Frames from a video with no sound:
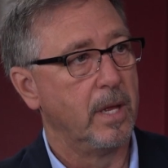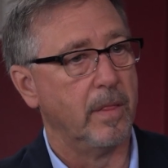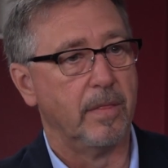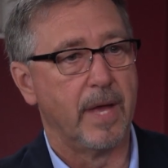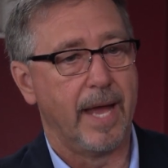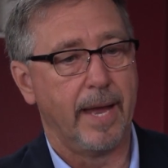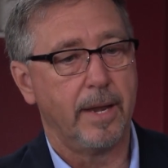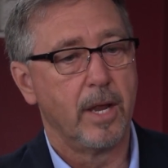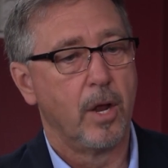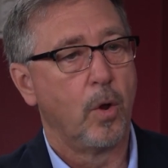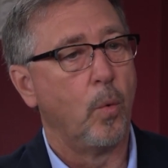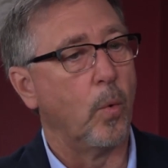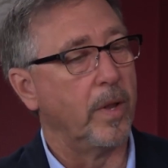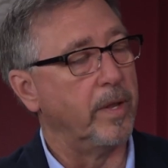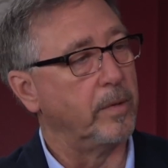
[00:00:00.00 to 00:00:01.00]
that
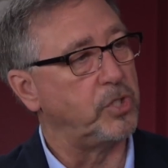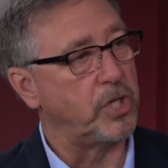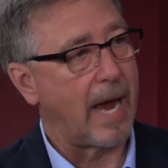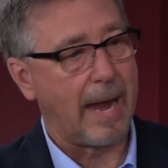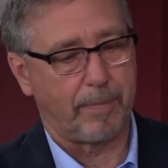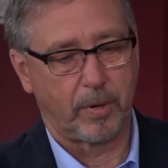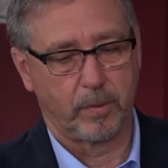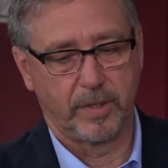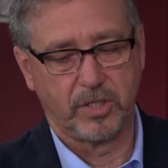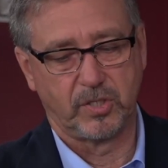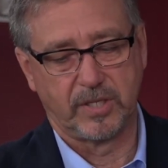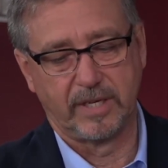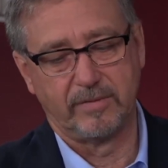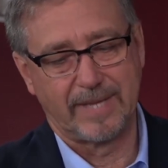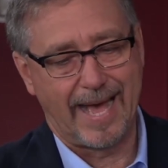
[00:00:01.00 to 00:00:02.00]
when the shopper
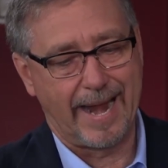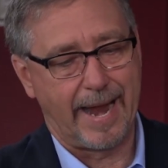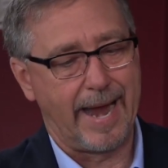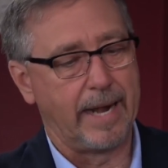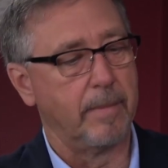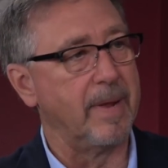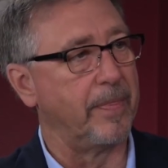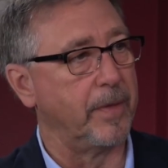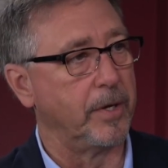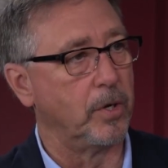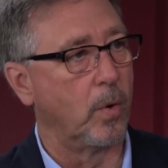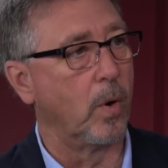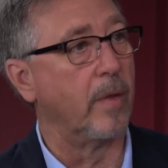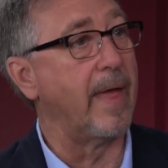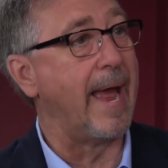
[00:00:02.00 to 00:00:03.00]
receives that item at the door,